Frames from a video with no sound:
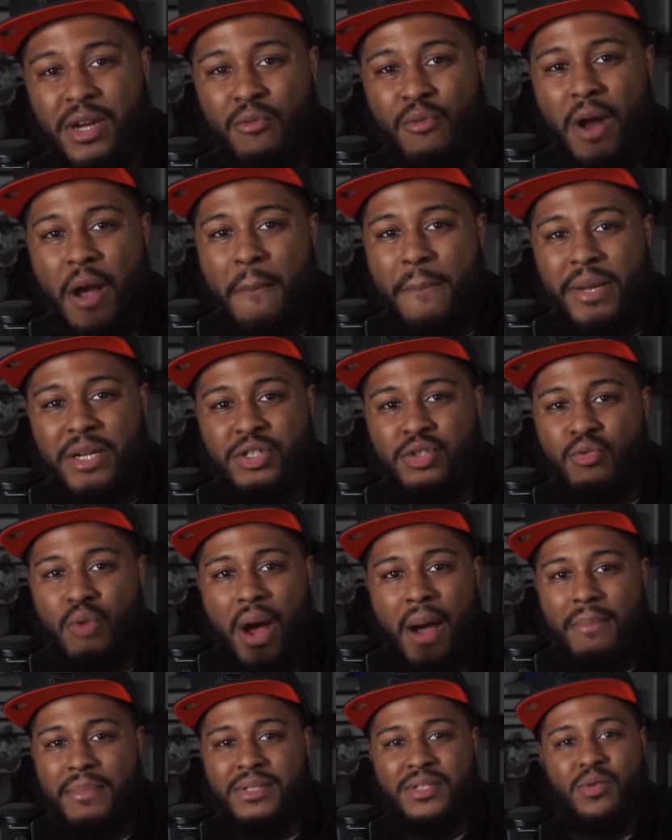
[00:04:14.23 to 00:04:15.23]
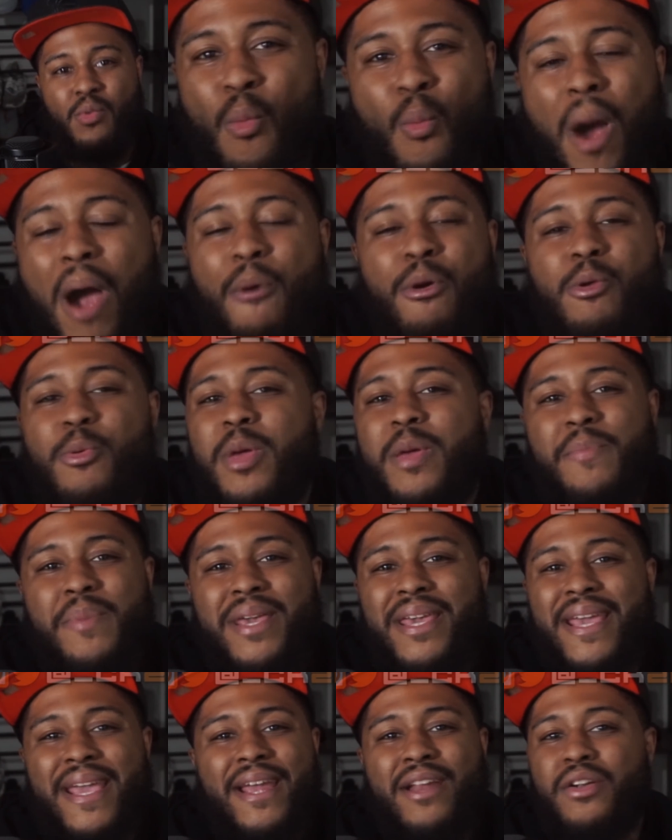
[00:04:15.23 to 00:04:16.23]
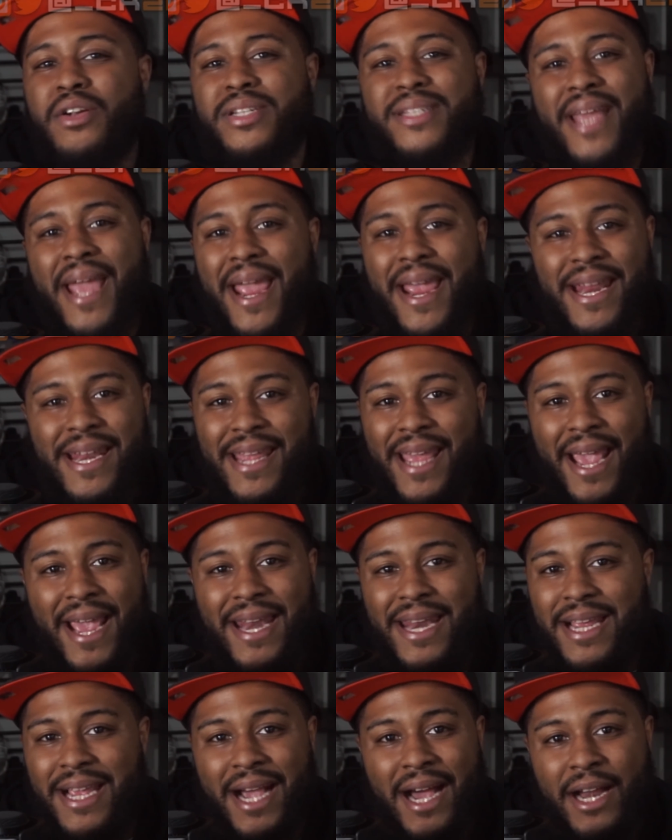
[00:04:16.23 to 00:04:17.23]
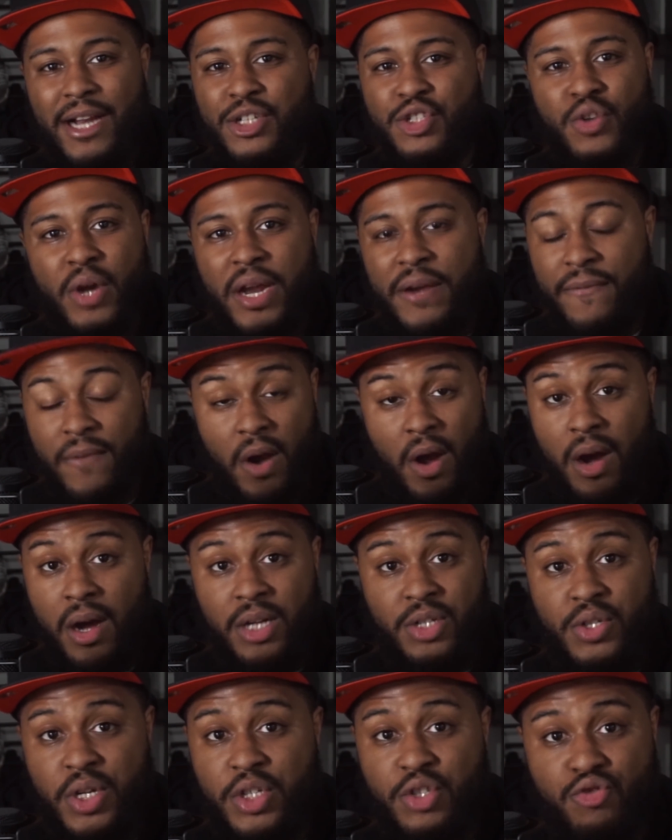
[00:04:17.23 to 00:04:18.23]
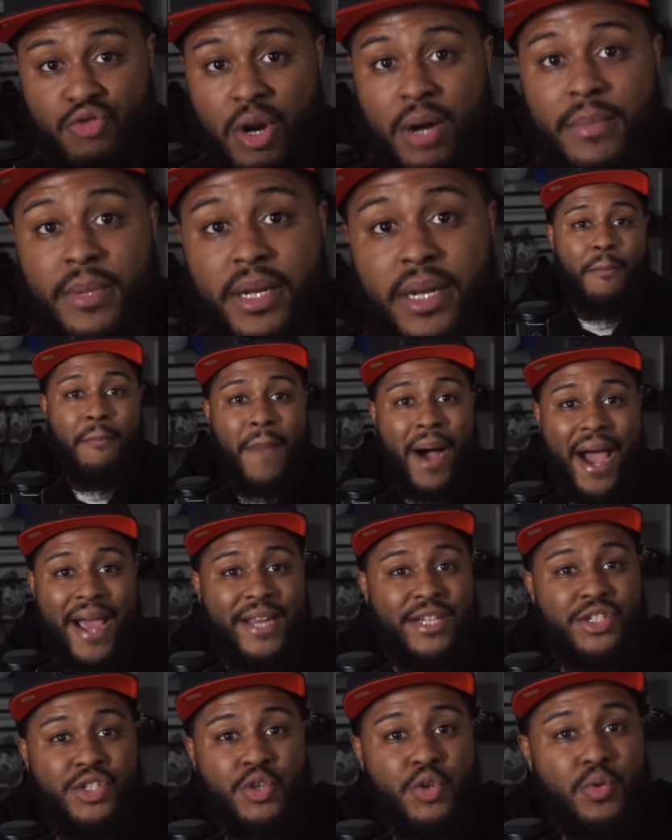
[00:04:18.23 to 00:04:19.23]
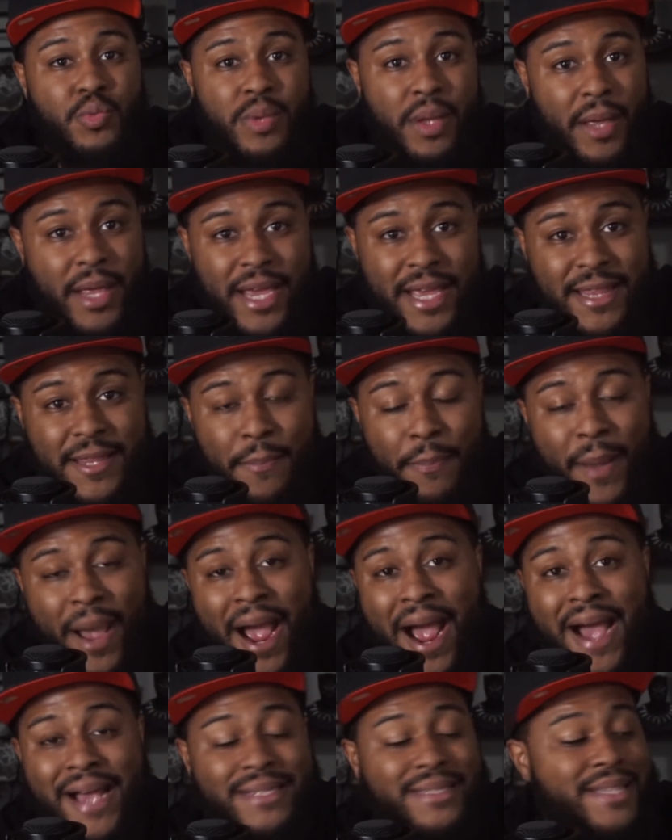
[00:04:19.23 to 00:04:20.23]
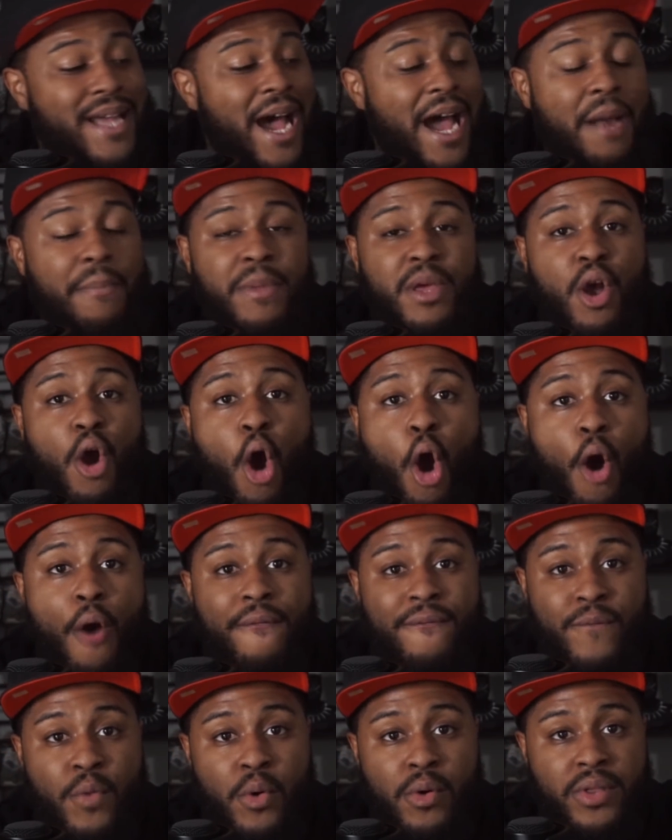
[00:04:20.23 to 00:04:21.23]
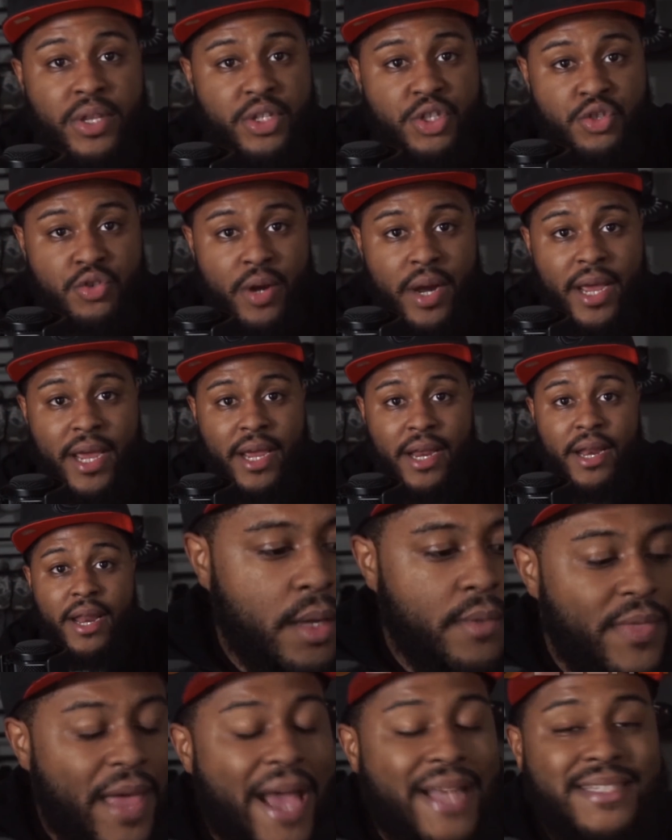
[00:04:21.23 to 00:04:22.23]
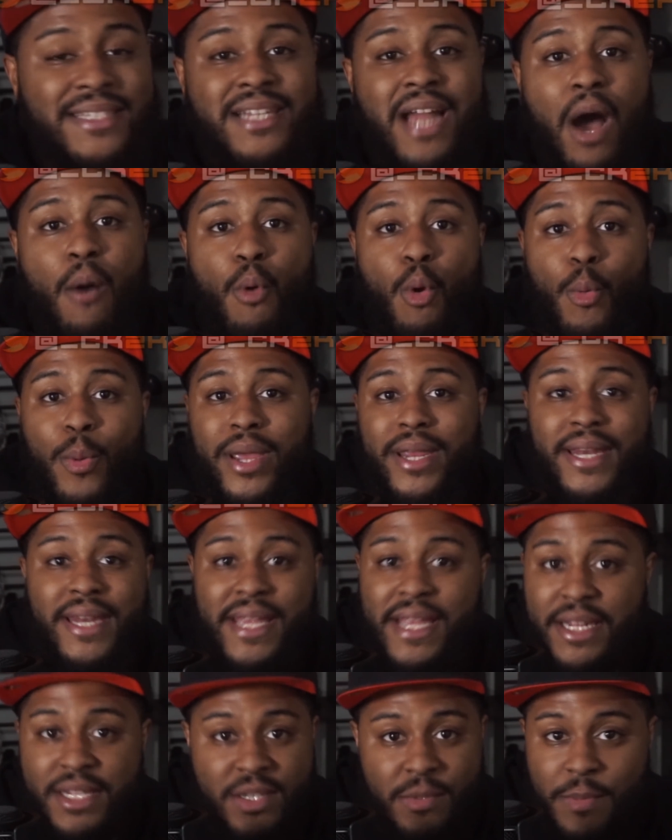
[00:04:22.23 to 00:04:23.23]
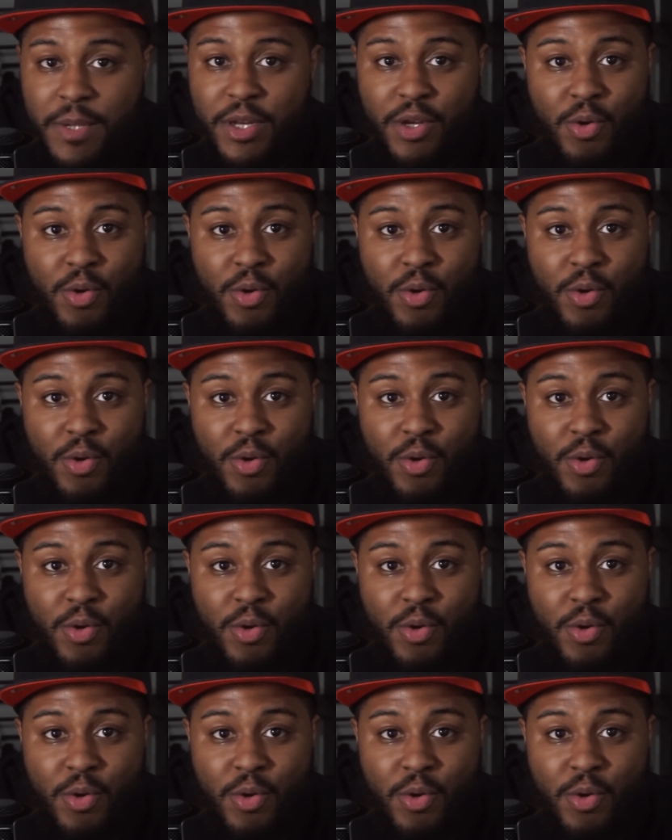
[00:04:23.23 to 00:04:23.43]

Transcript: around Mitchell Robinson, why would we be entertaining any kind of trade for Andre Drummond? Mind you, in the past, I'd be all for this trade. That's not what we need to be